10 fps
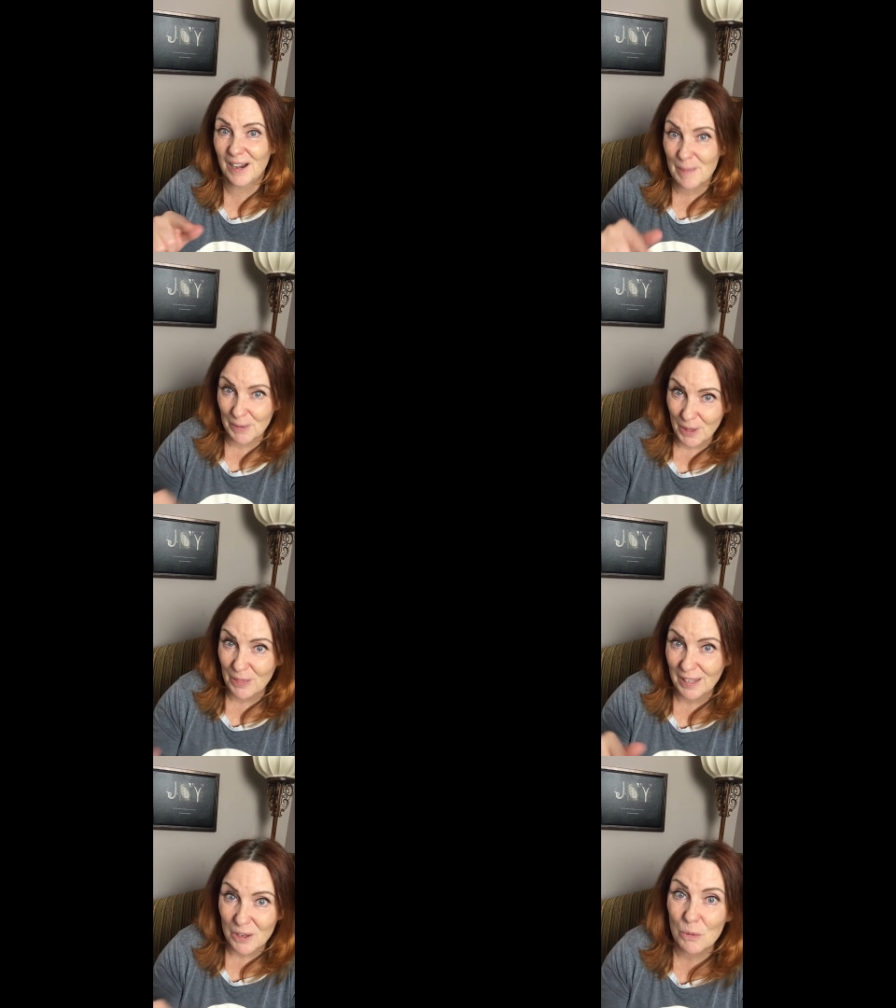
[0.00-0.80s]
about the
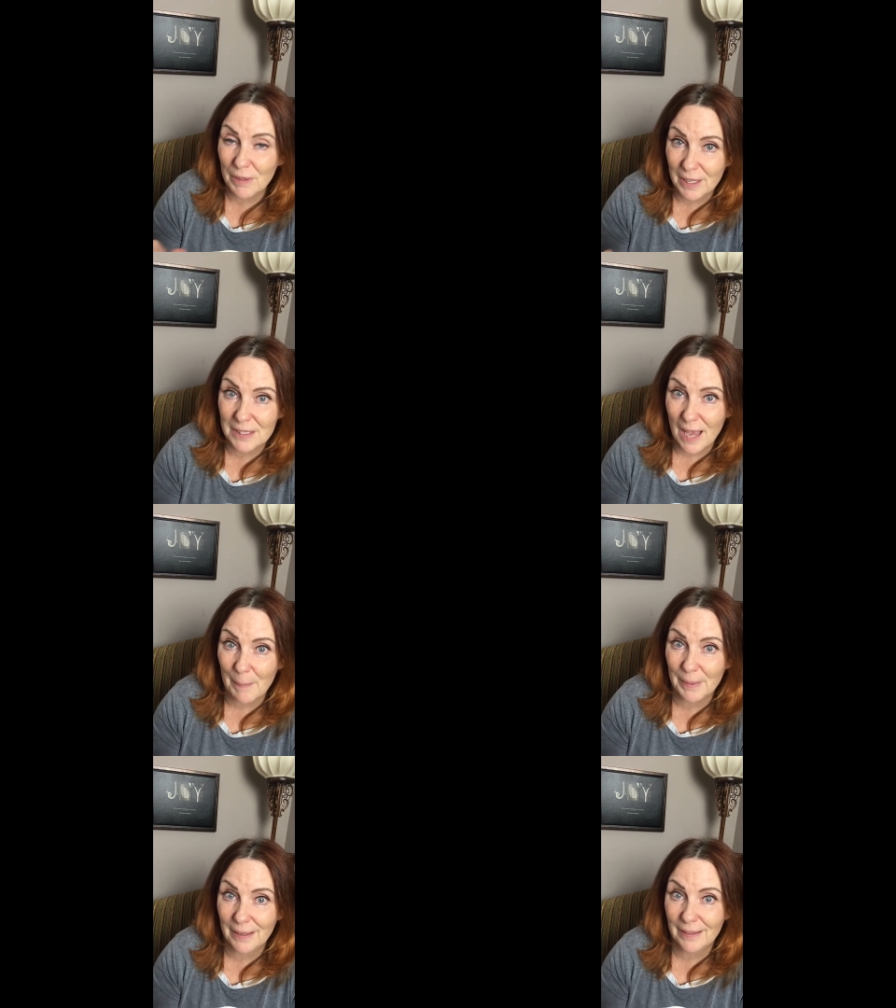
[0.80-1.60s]
thing you think is
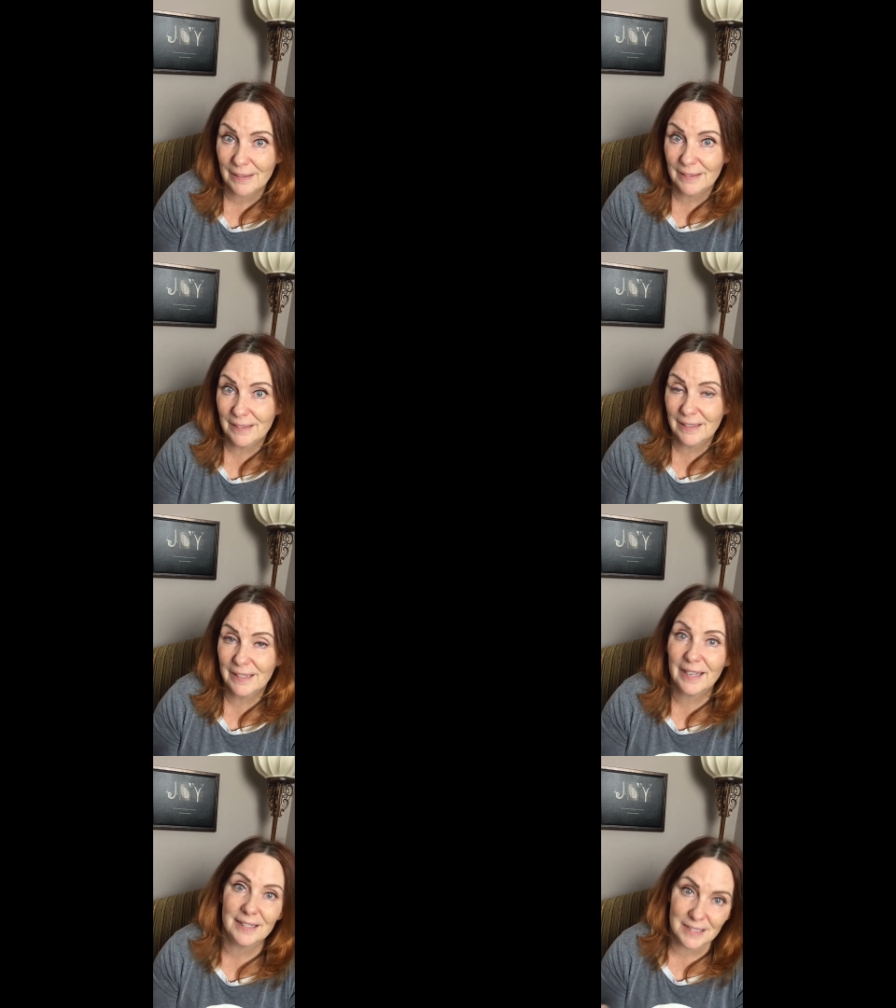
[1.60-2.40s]
happening.
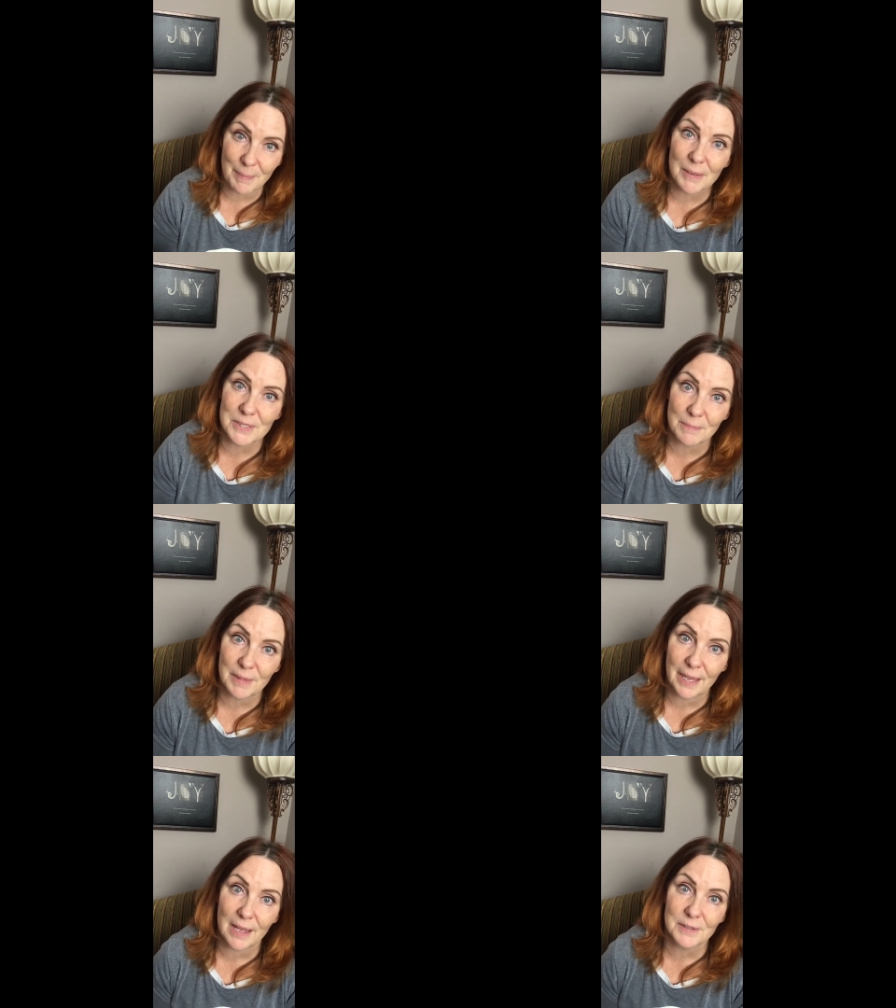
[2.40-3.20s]
It's about
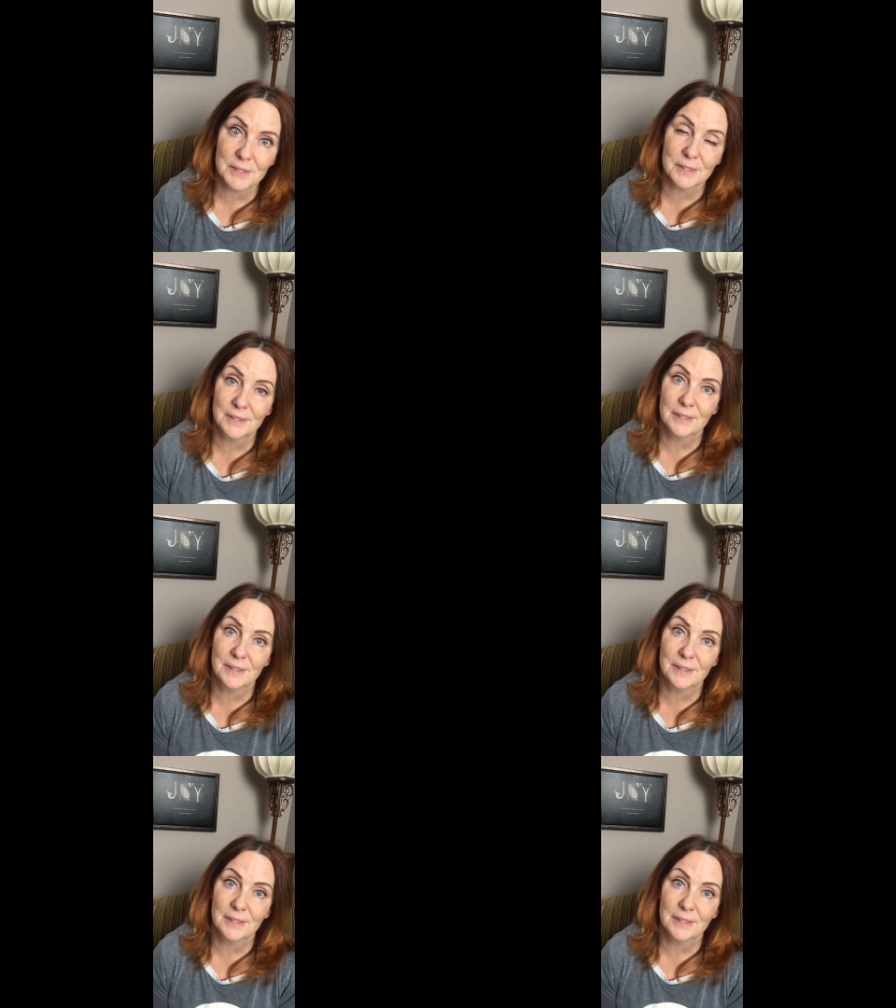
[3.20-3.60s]
something else.